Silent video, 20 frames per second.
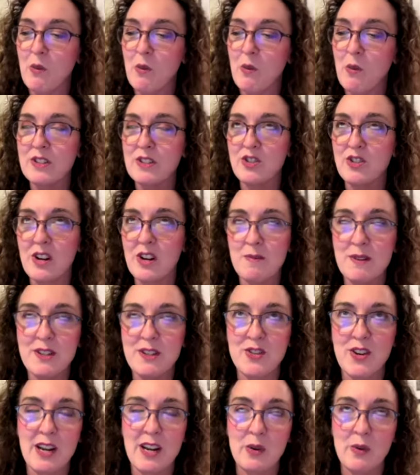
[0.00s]
what struck me
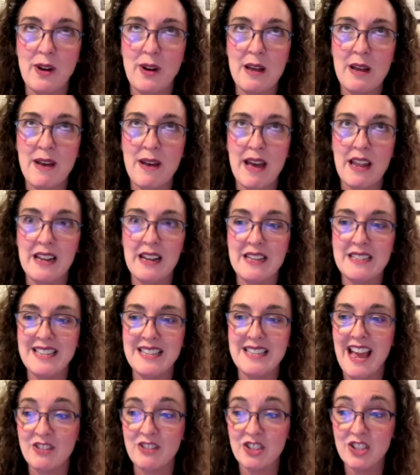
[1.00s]
straight away about it is
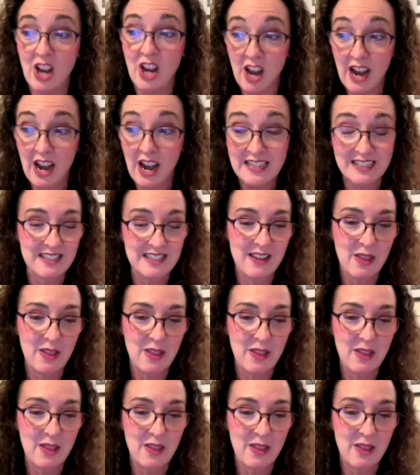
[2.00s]
how tight